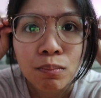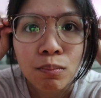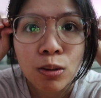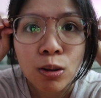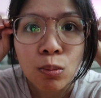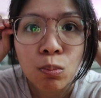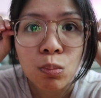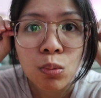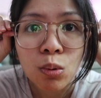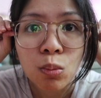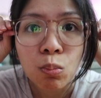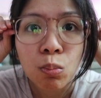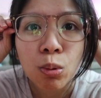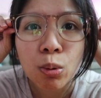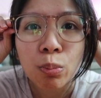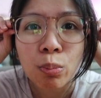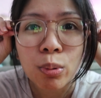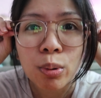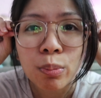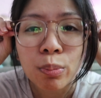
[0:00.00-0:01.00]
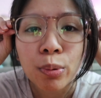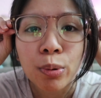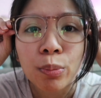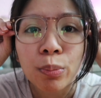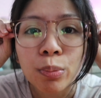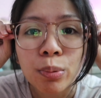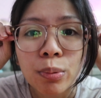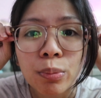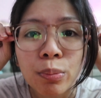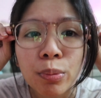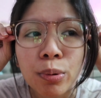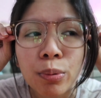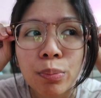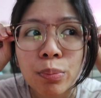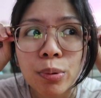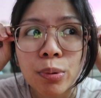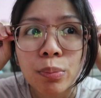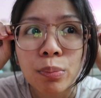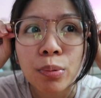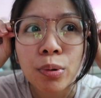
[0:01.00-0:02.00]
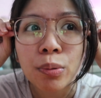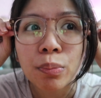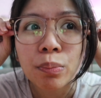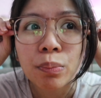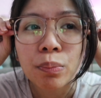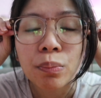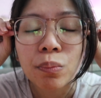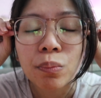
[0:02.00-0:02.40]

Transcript: Boop, boop, boop, boop, boop, boop, boop, boop, boop.